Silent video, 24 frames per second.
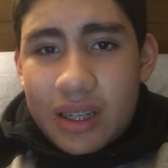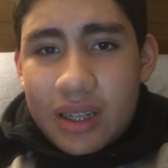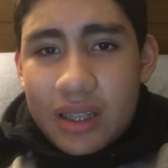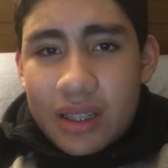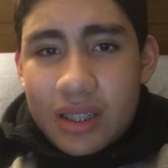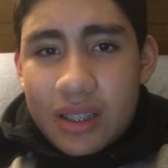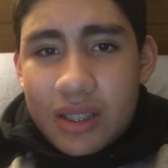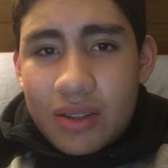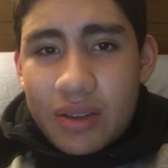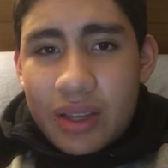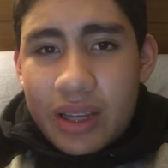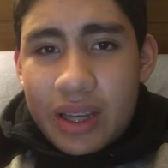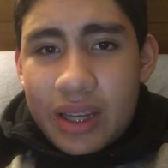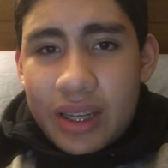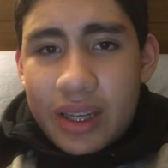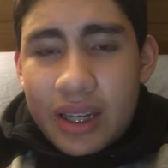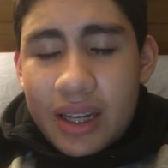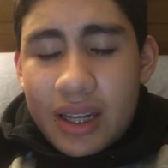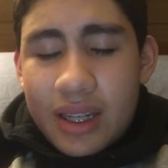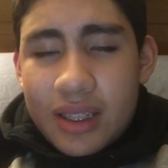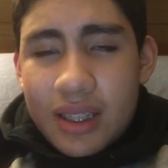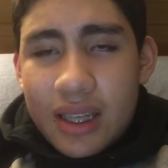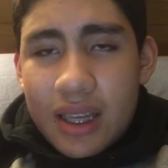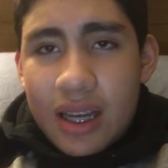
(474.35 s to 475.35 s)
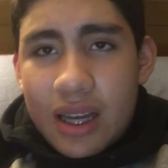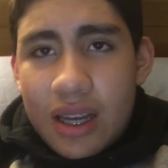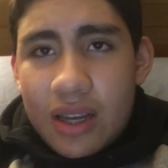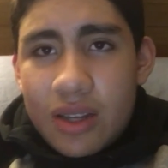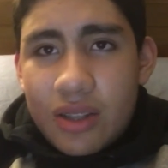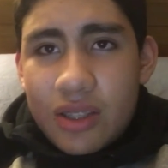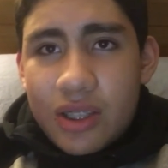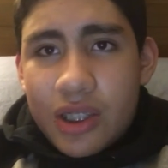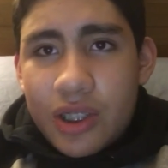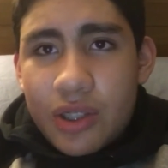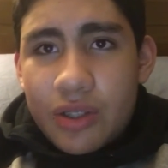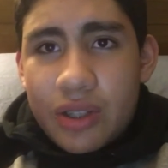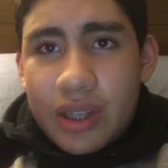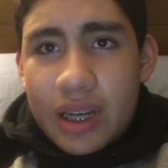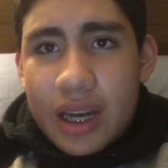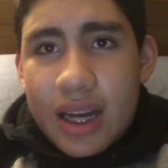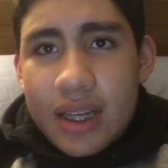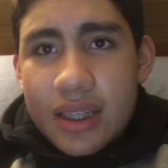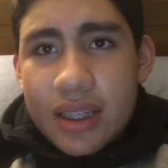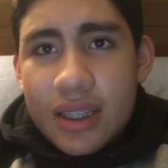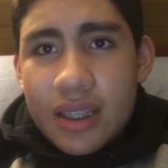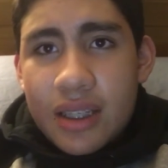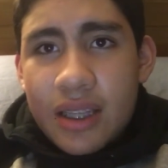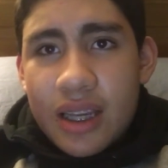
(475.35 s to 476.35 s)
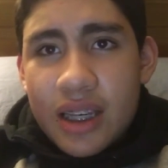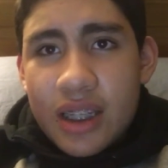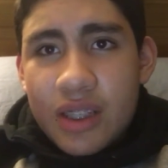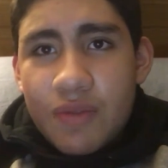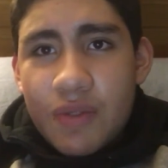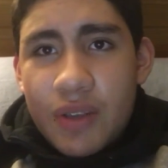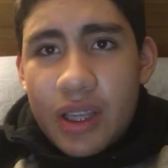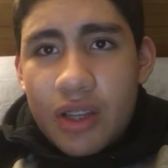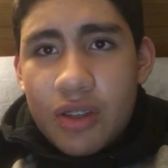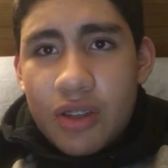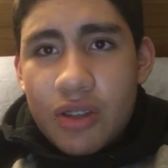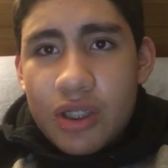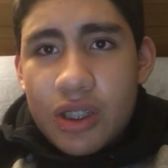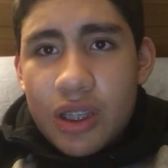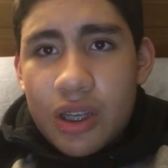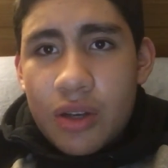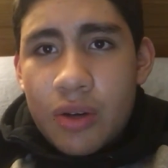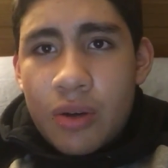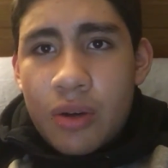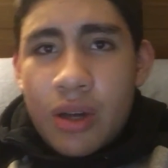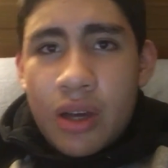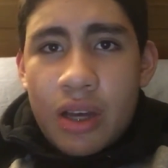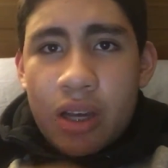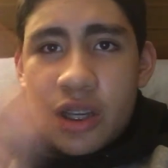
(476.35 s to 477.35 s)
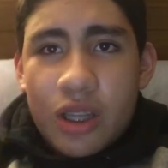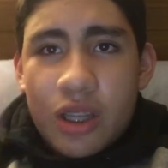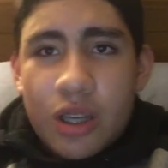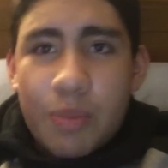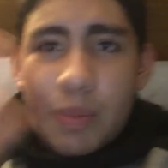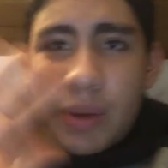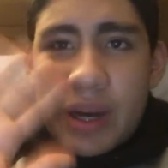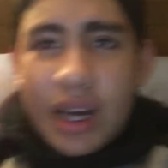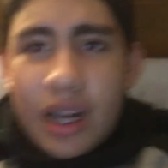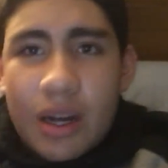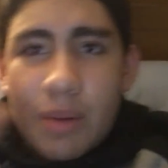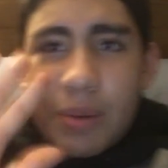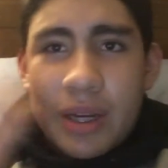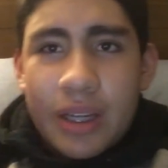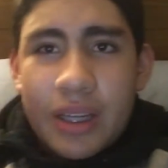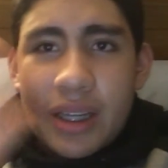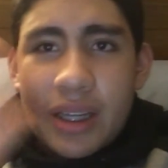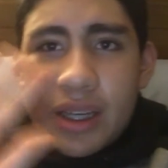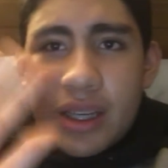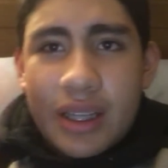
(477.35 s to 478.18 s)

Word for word: so yeah guys, I'll see you guys in the next video. So goodbye everybody.